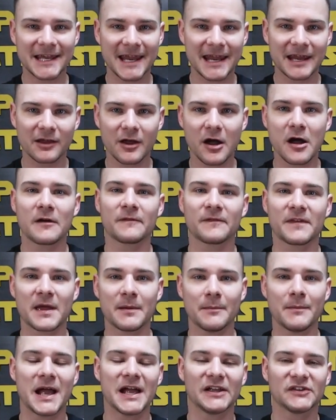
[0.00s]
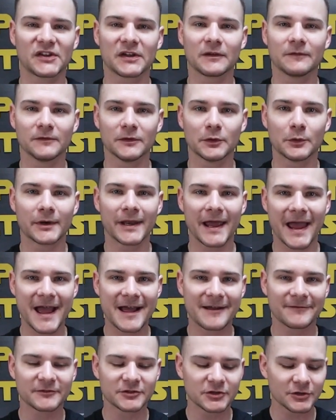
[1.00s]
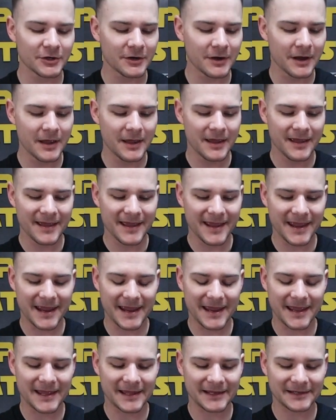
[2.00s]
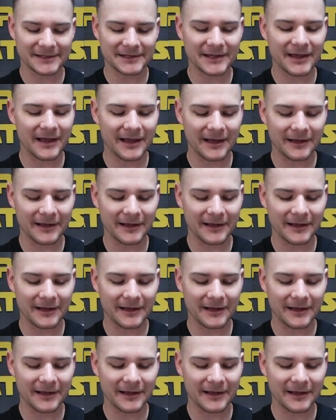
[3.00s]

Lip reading: take off that masking fluid after and